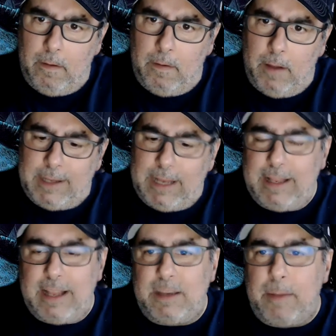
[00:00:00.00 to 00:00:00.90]
It's not
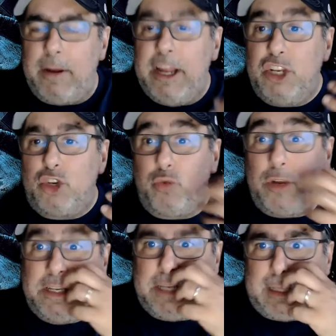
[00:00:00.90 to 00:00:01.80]
that somehow
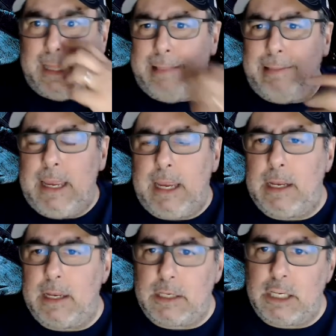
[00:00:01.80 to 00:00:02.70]
intrinsically
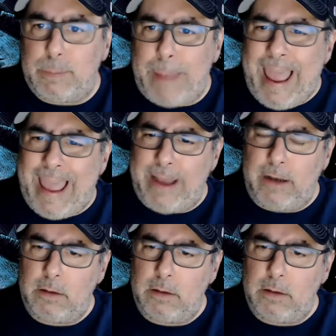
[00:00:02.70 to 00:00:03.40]
leakiness is bad.